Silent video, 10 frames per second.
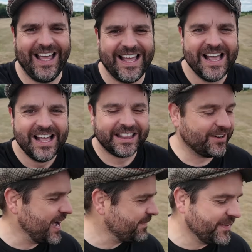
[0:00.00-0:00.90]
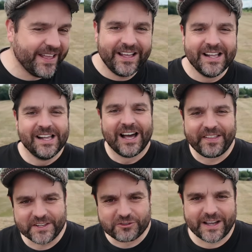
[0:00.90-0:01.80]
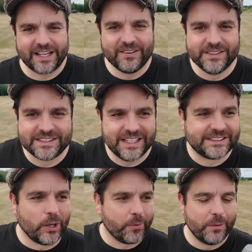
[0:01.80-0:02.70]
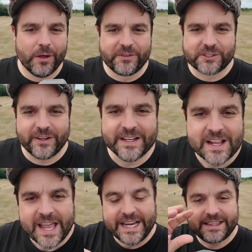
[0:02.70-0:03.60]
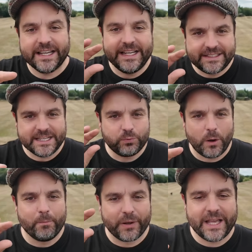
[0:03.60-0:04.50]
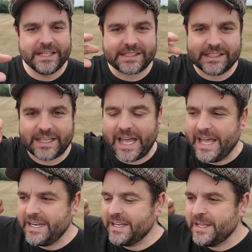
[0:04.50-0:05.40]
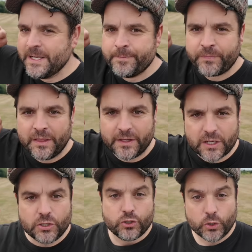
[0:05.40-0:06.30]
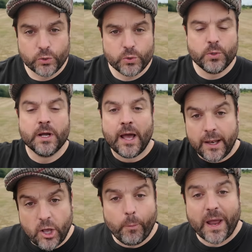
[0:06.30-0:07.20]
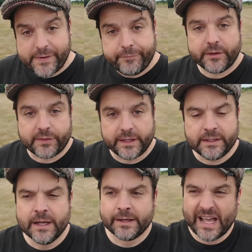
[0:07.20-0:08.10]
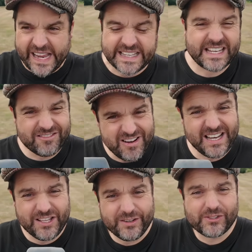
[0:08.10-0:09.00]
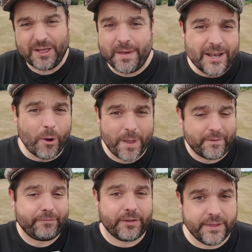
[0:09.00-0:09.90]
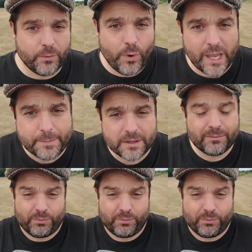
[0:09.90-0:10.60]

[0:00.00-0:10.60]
Don't know what happened there. I think the tracker was stopped when I went off the screen. He did want players that can do a little bit of everything. Now, he didn't really use them a little bit of everything way, but